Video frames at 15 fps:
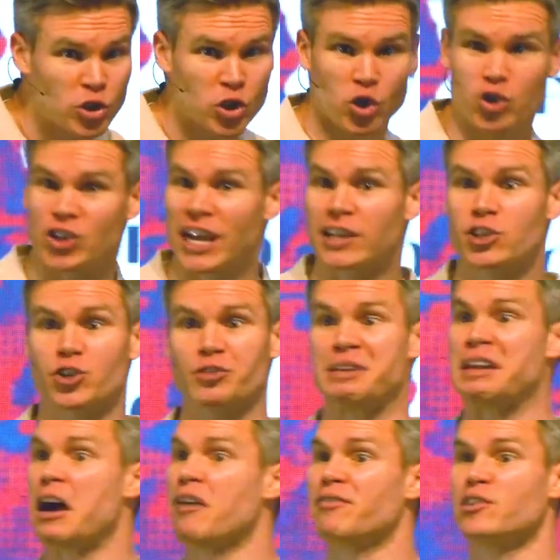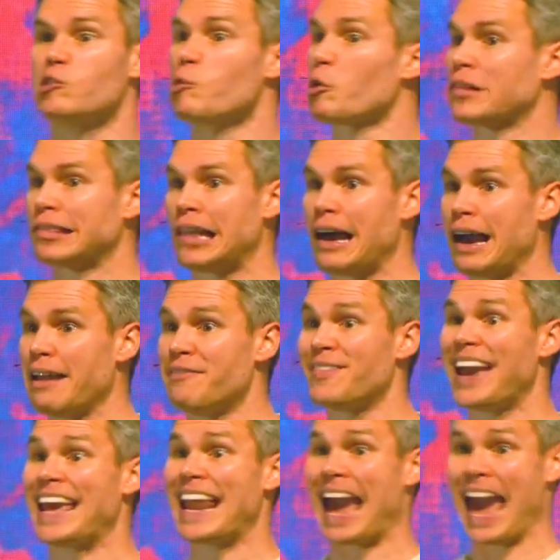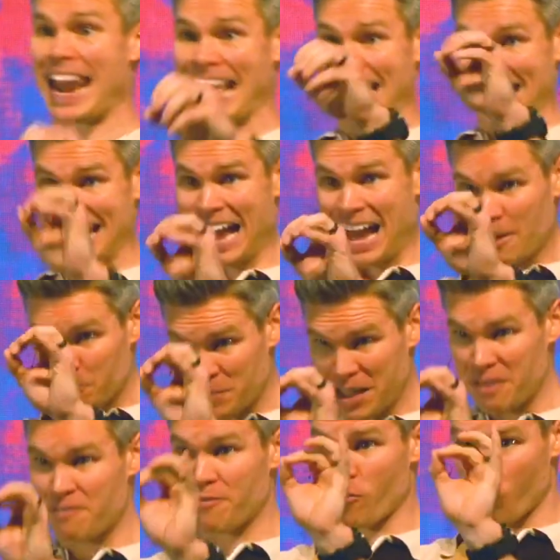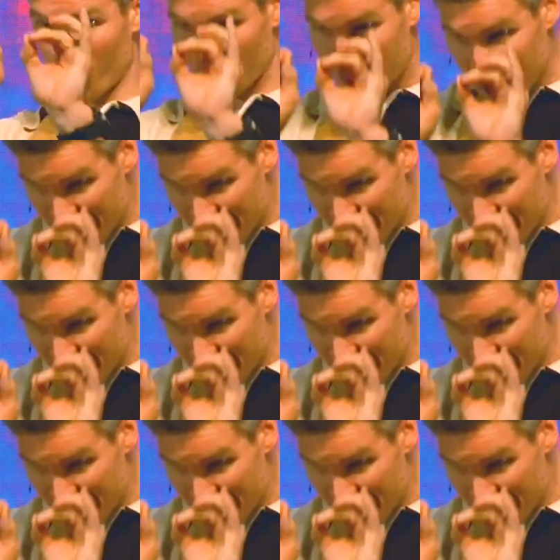trajectory of your life. And had it not been for